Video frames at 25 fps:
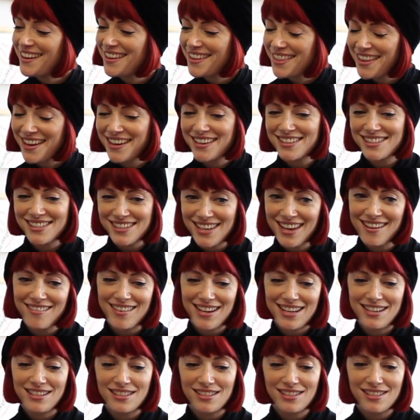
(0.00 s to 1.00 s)
thanks. Yeah,
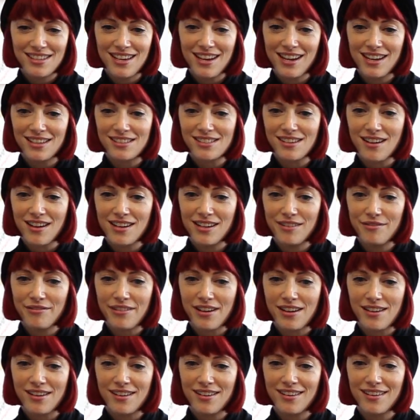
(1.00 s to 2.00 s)
it is. Yeah, it's kind of
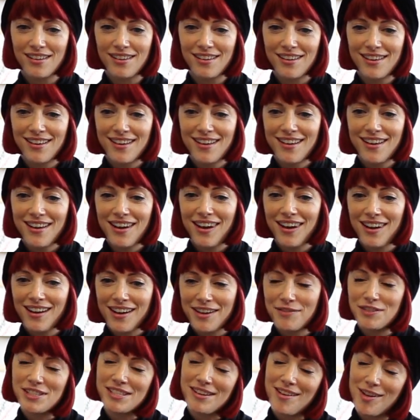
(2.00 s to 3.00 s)
a
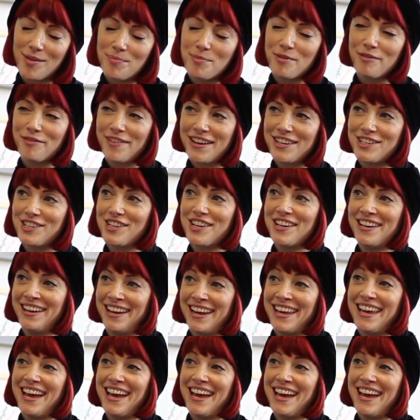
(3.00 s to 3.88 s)
lifestyle profession, I